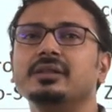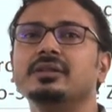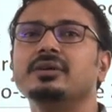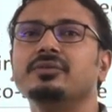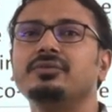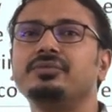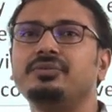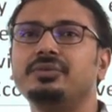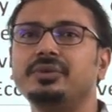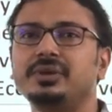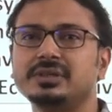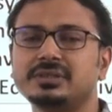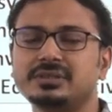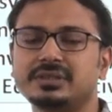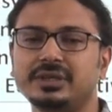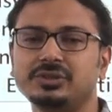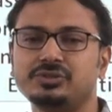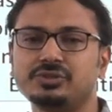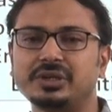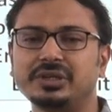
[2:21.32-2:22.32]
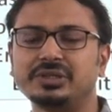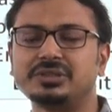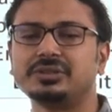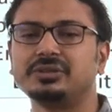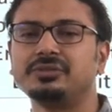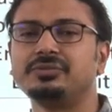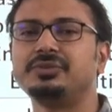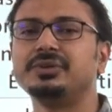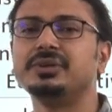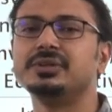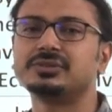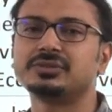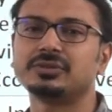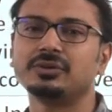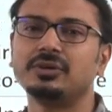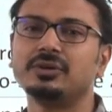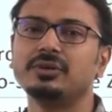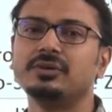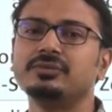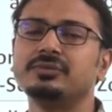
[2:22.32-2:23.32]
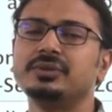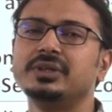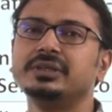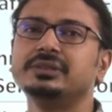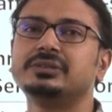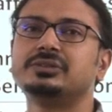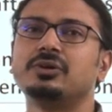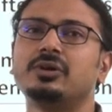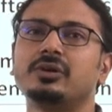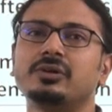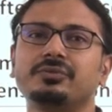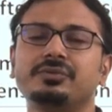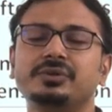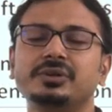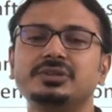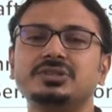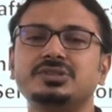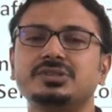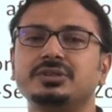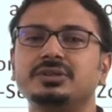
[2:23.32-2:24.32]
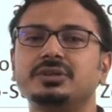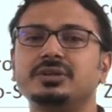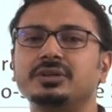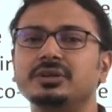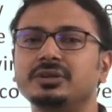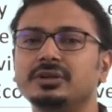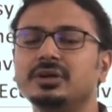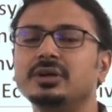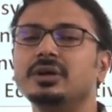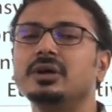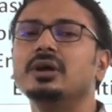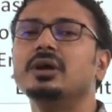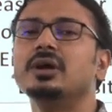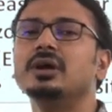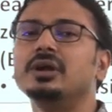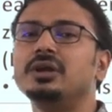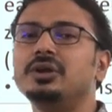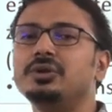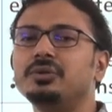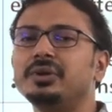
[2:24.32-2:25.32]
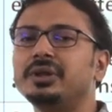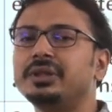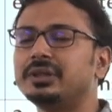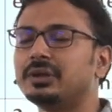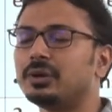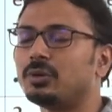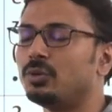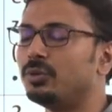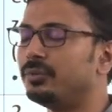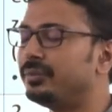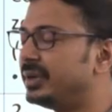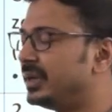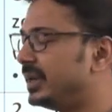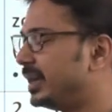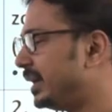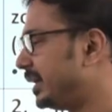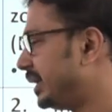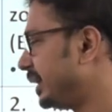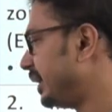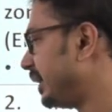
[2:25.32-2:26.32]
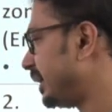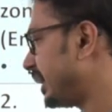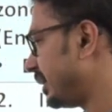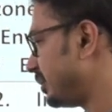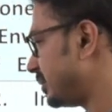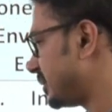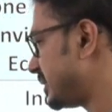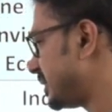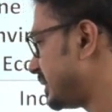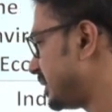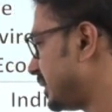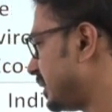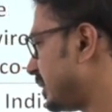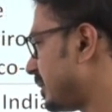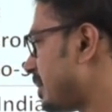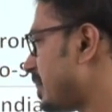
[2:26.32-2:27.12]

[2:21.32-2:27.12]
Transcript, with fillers: the fees, educational fees of these orphan children uh, during the COVID nineteen times.